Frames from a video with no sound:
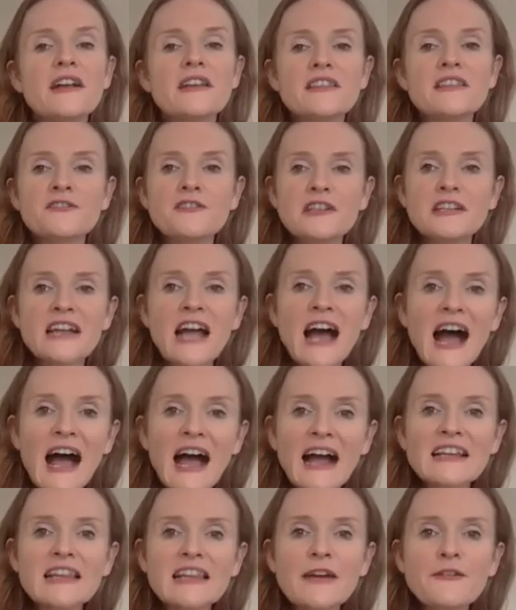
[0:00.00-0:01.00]
that are in
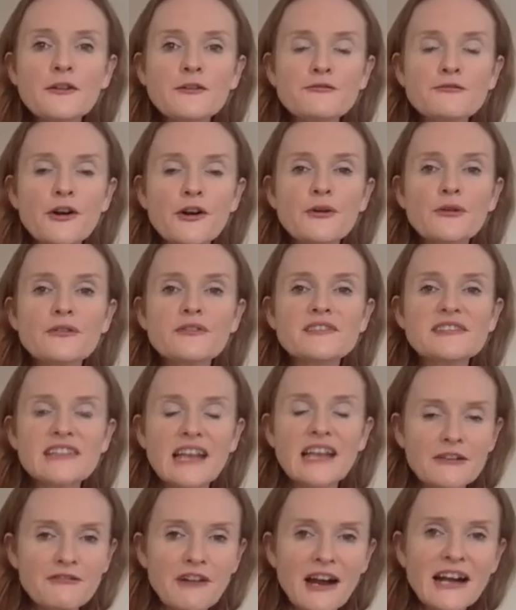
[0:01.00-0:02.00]
high level roles,
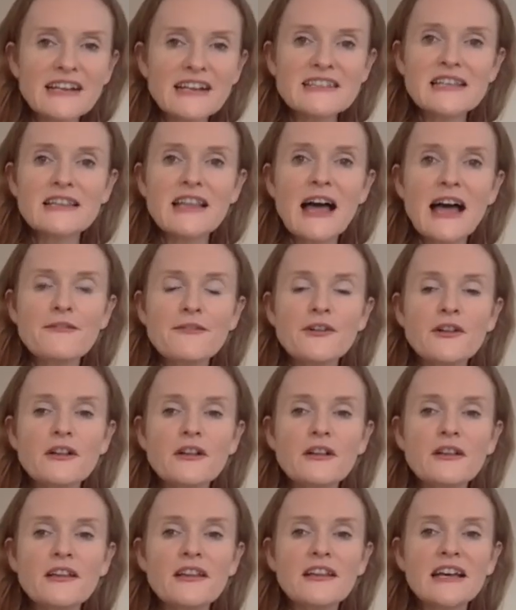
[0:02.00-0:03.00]
director
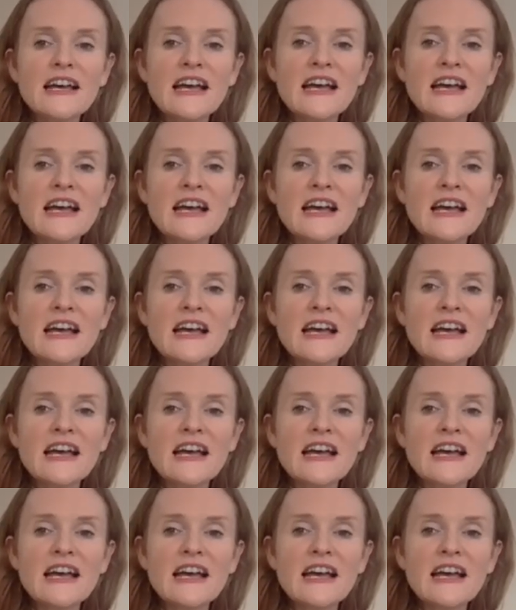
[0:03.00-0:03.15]
level,